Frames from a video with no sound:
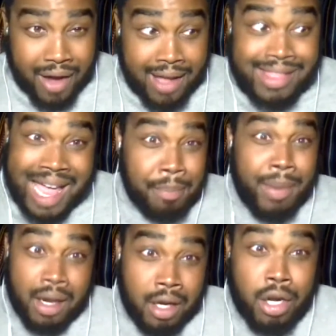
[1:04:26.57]
That'd be a
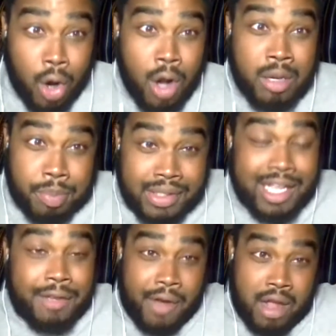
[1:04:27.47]
good card to put that
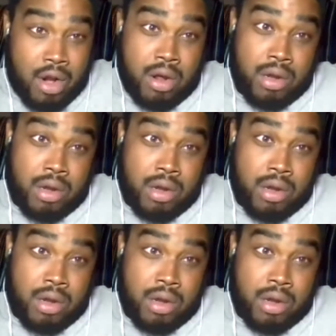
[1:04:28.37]
fight on.